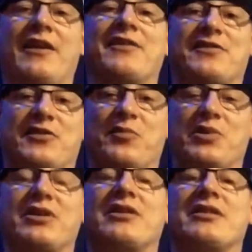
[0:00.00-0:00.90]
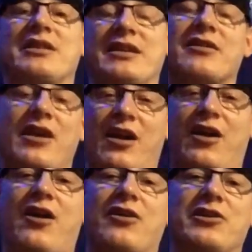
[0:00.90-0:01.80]
stability
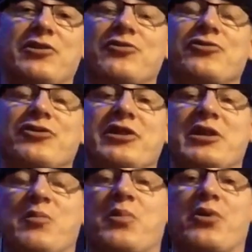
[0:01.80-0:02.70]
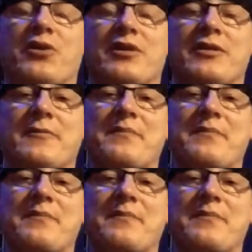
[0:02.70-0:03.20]
are hugely important.